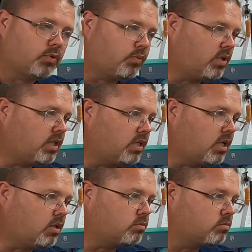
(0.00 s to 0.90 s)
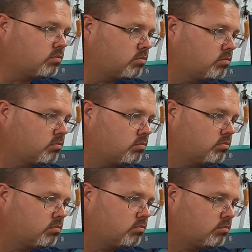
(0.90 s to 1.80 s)
what are they called?
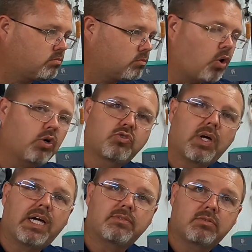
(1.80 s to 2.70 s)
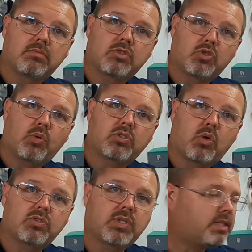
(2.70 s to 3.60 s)
Hard drives, storage
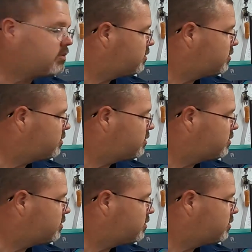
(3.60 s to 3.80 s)
hard drives.